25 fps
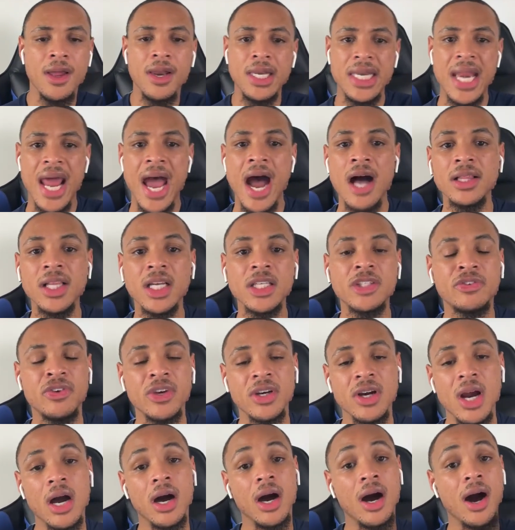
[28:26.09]
Now let's
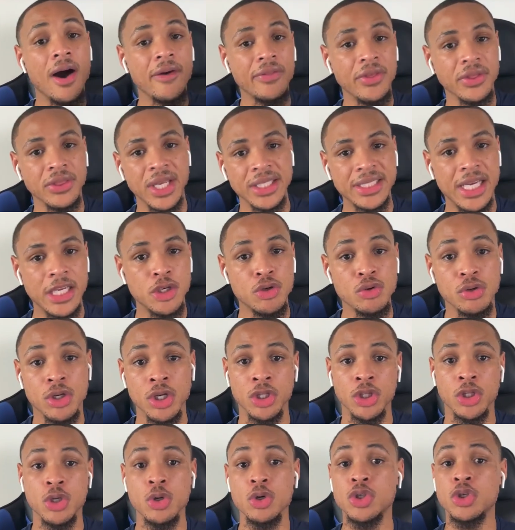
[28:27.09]
figure out other things that you
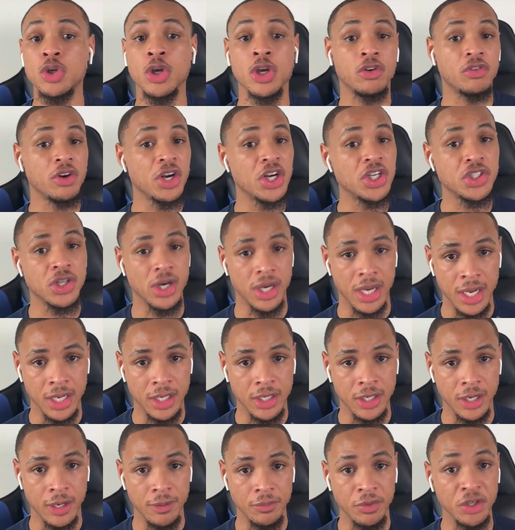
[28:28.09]
can do to increase your
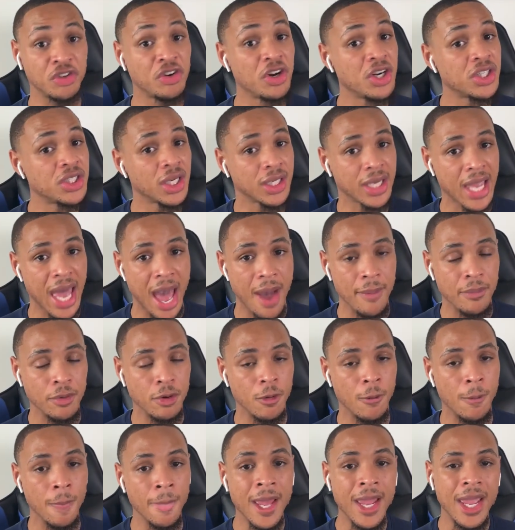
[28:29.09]
income, increase your
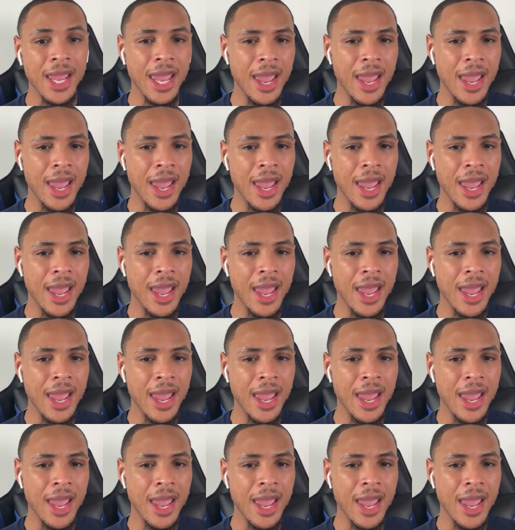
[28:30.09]
capital.